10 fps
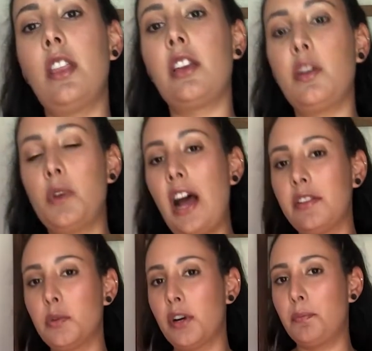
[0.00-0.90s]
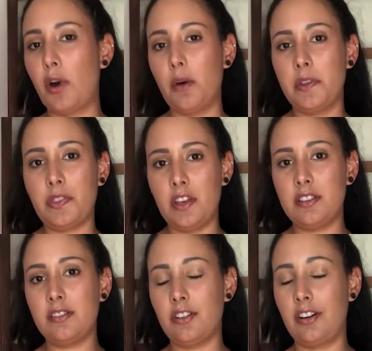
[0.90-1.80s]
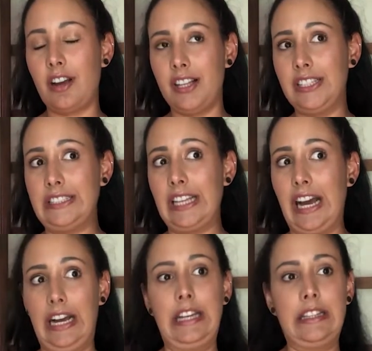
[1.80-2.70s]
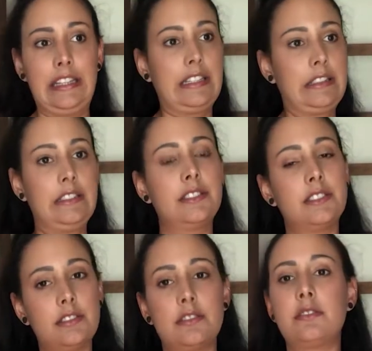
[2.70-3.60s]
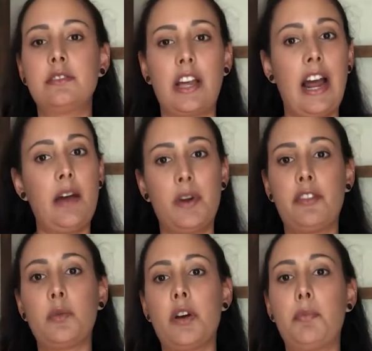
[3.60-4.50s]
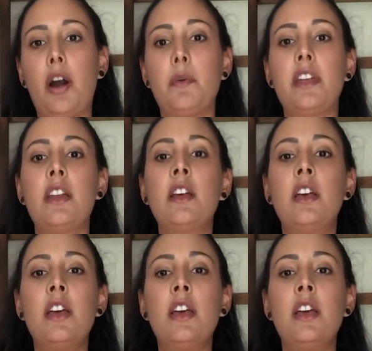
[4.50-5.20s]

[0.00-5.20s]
Like, you would have to wear a bra with this, or at least I think that I would have to wear a bra with it,